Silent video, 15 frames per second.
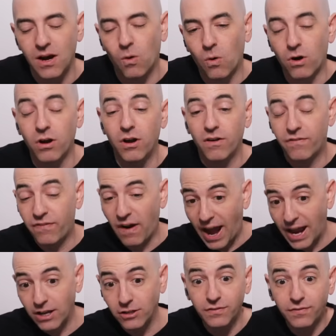or
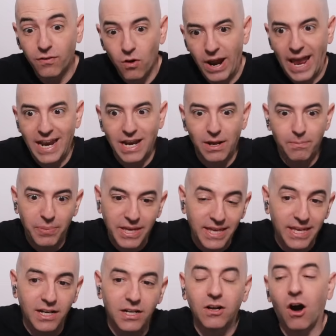filed for an
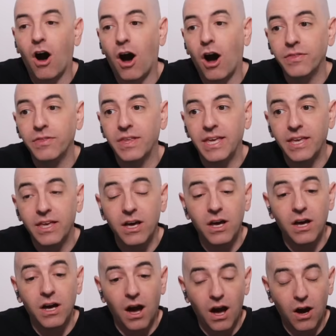appeal on the
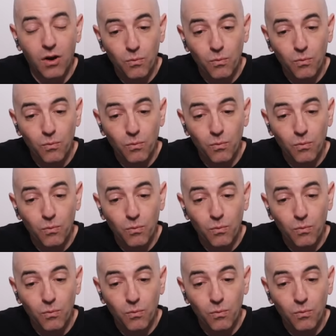uh,